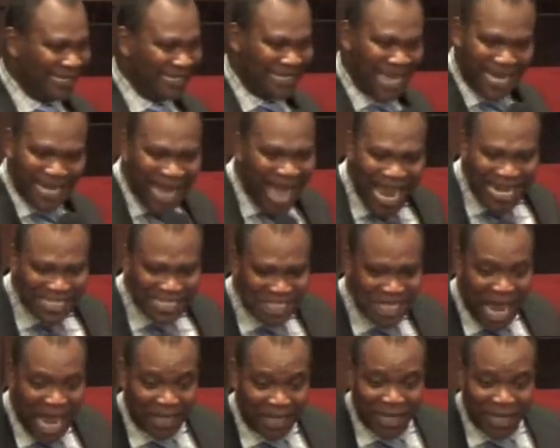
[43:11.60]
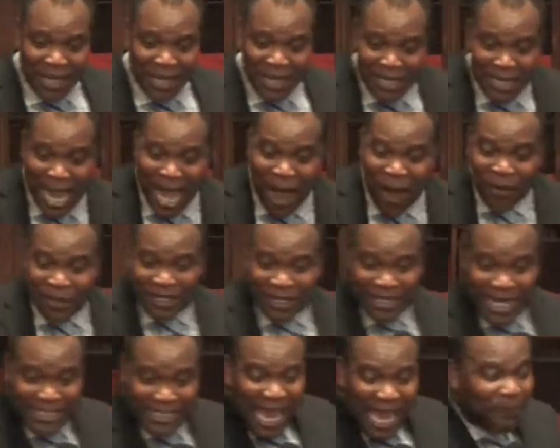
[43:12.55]
The light shined.
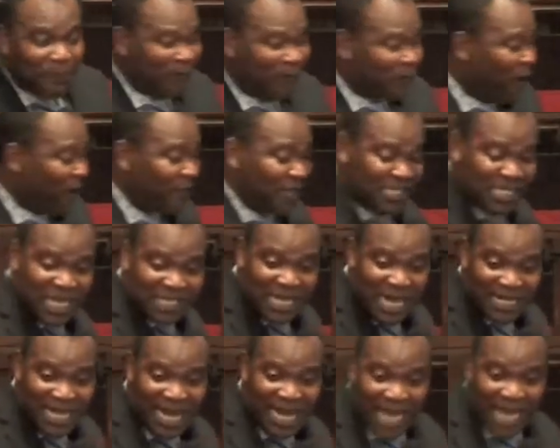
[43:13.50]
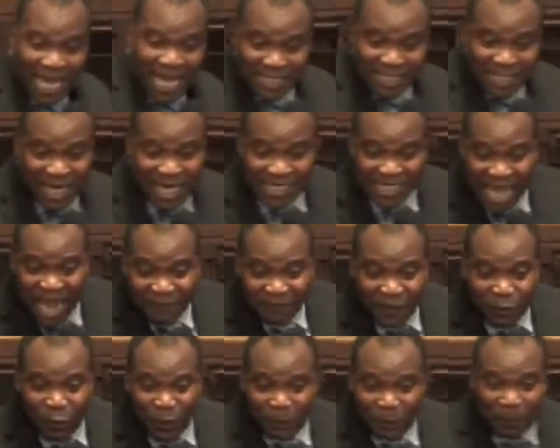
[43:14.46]
Now, the type of conversation that the angel is
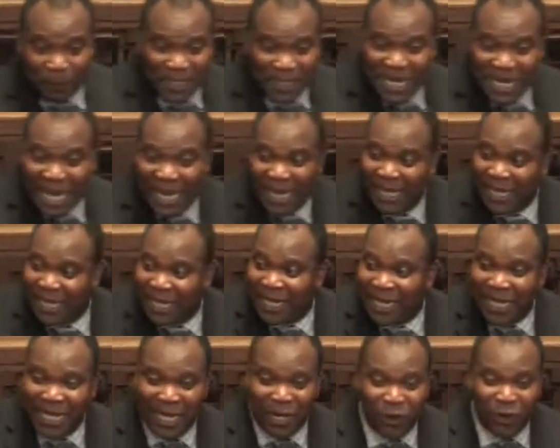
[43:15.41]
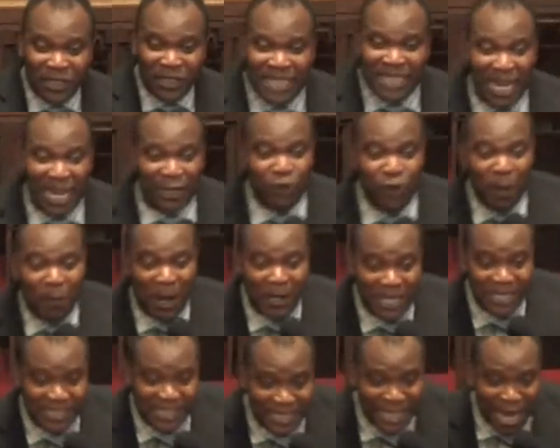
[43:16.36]
having with Peter, it looks like
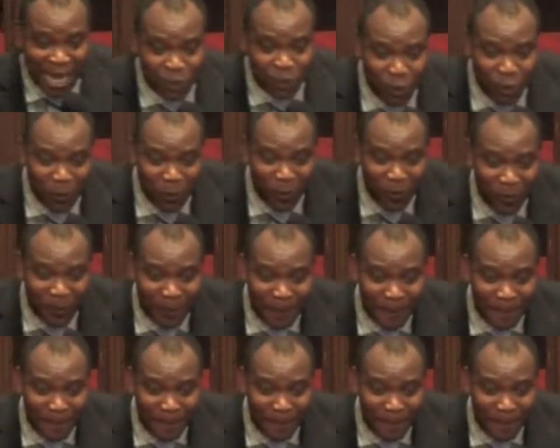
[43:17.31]
nobody is in that room.